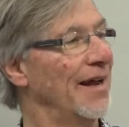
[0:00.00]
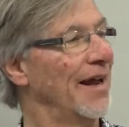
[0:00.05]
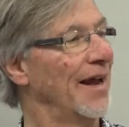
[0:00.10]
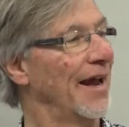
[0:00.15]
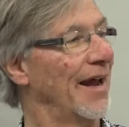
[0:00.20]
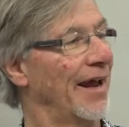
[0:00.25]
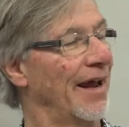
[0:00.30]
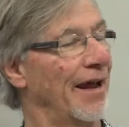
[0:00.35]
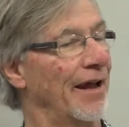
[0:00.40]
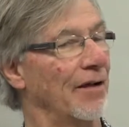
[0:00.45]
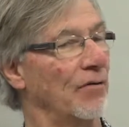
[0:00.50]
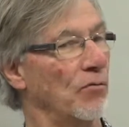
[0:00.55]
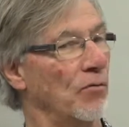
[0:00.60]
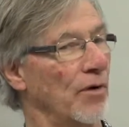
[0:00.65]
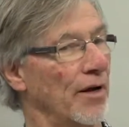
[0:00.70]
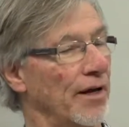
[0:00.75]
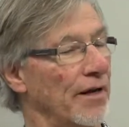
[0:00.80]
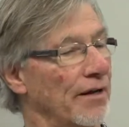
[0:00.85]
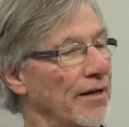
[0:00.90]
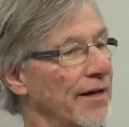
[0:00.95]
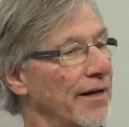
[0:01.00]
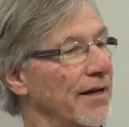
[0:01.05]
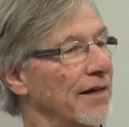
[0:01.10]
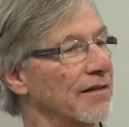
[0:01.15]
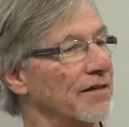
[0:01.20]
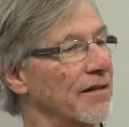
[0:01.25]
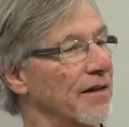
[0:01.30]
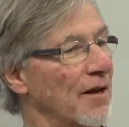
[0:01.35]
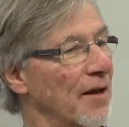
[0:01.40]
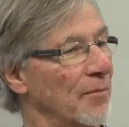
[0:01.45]
And when he
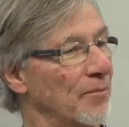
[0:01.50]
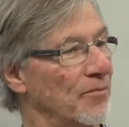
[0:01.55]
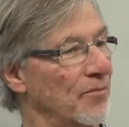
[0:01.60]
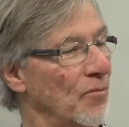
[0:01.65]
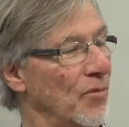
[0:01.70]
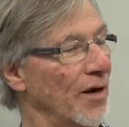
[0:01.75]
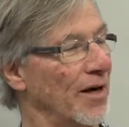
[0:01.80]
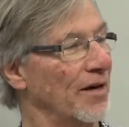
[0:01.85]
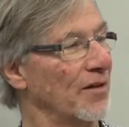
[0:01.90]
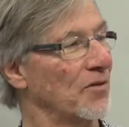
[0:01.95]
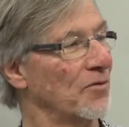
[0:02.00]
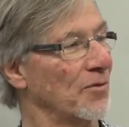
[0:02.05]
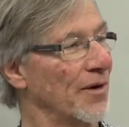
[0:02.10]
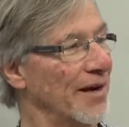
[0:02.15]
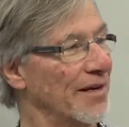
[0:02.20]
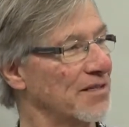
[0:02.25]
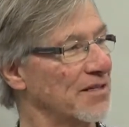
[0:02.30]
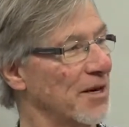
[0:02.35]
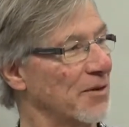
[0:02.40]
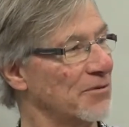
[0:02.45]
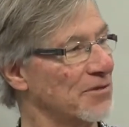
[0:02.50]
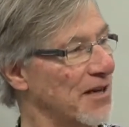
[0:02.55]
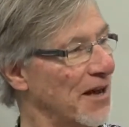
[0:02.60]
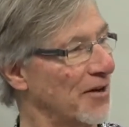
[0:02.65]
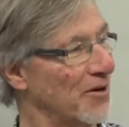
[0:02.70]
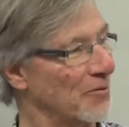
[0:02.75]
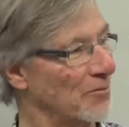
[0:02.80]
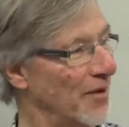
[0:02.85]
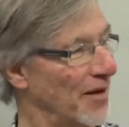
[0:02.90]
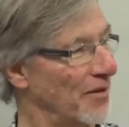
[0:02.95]
ended up winning the race, he was
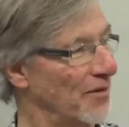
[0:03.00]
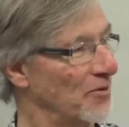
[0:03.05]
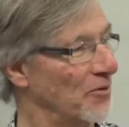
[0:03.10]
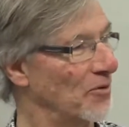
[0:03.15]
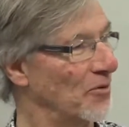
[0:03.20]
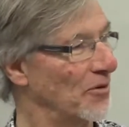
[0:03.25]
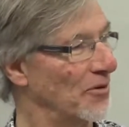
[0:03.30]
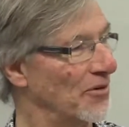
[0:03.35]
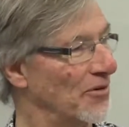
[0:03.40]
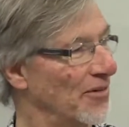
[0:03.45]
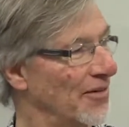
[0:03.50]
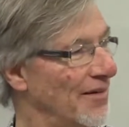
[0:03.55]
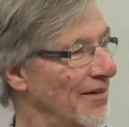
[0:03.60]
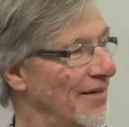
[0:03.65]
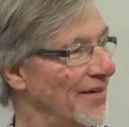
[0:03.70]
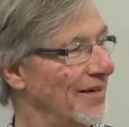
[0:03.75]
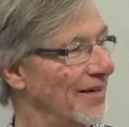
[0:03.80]
honored by the Lord. Yeah,